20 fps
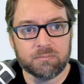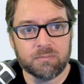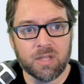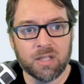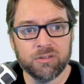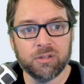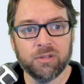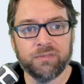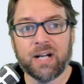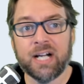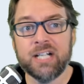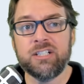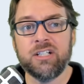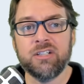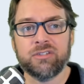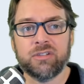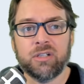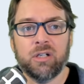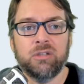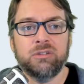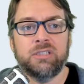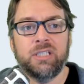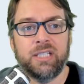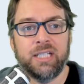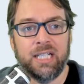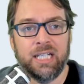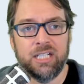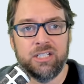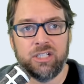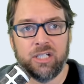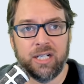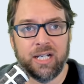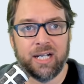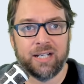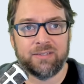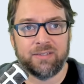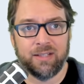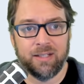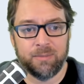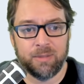So if I just go to the
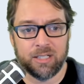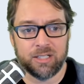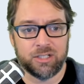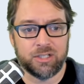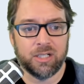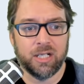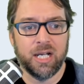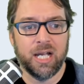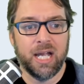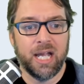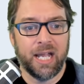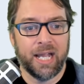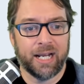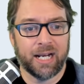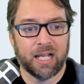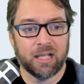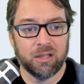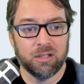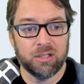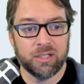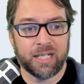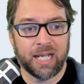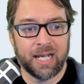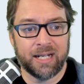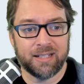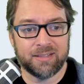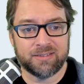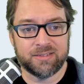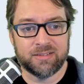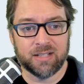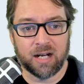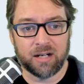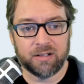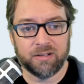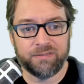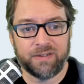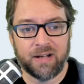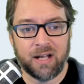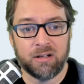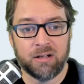Nginx image and I look at its
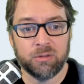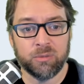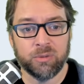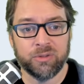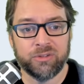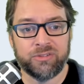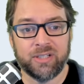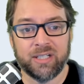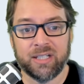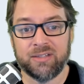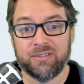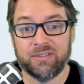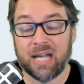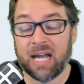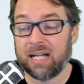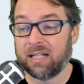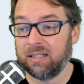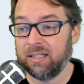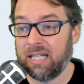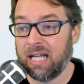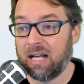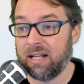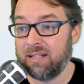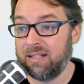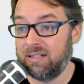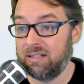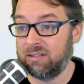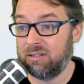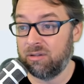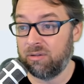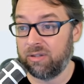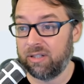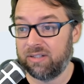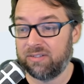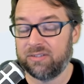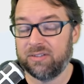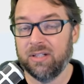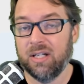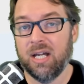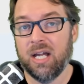Dockerfile, you will see exactly how you need to do
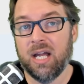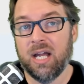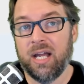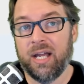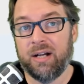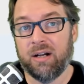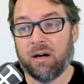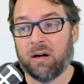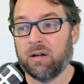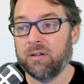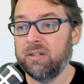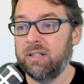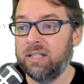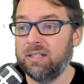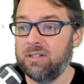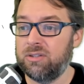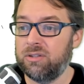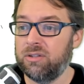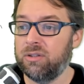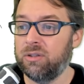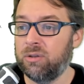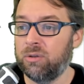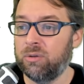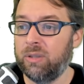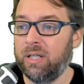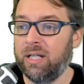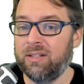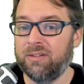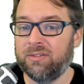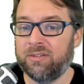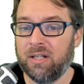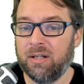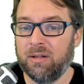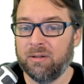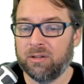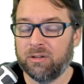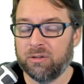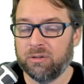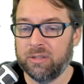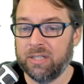this. And all you need to do is
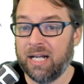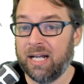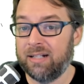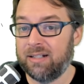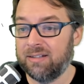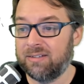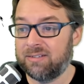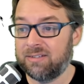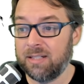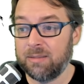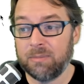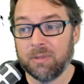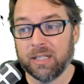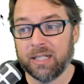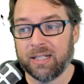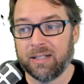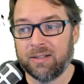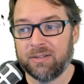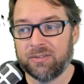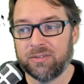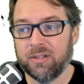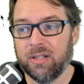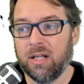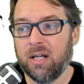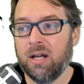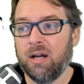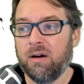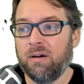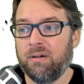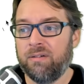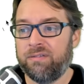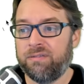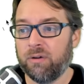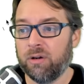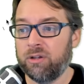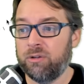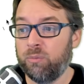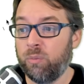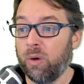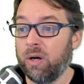create symlinks for
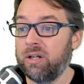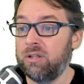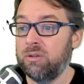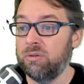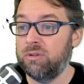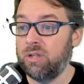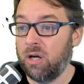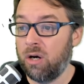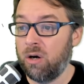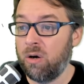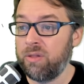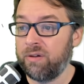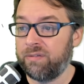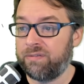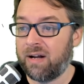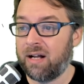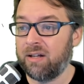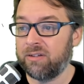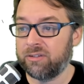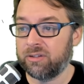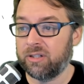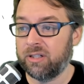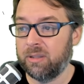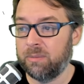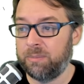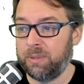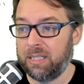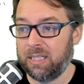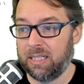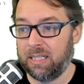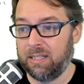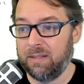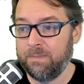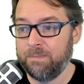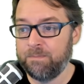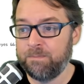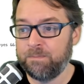where you know the files are going to be